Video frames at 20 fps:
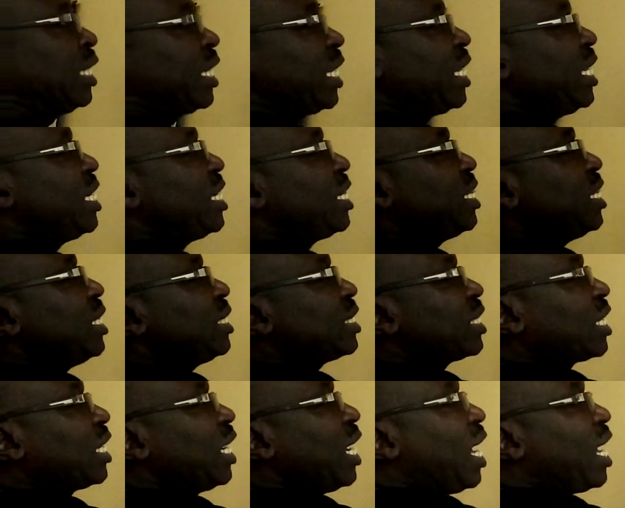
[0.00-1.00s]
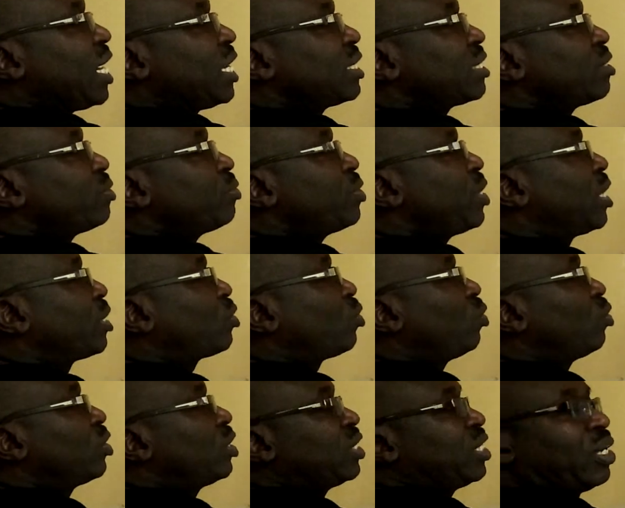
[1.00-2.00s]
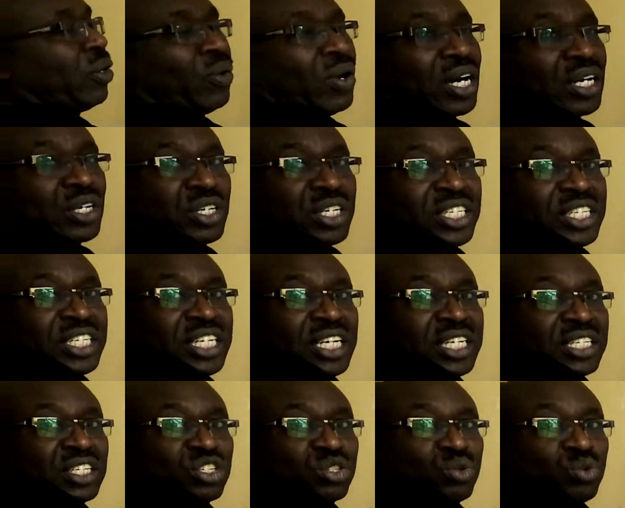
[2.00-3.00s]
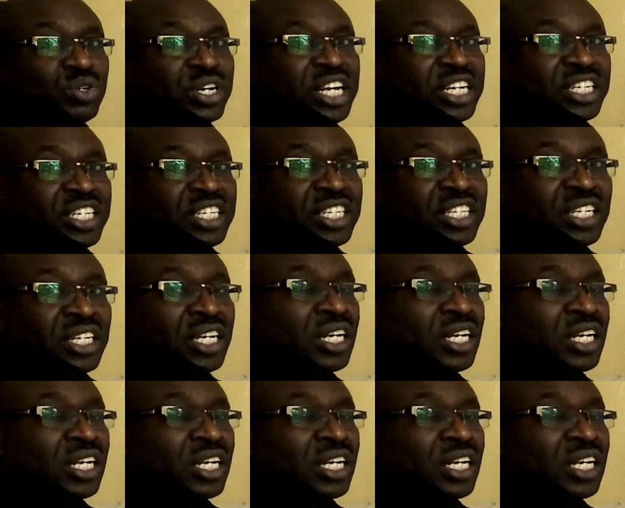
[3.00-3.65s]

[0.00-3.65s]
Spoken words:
In this class, we are told there were 6 students.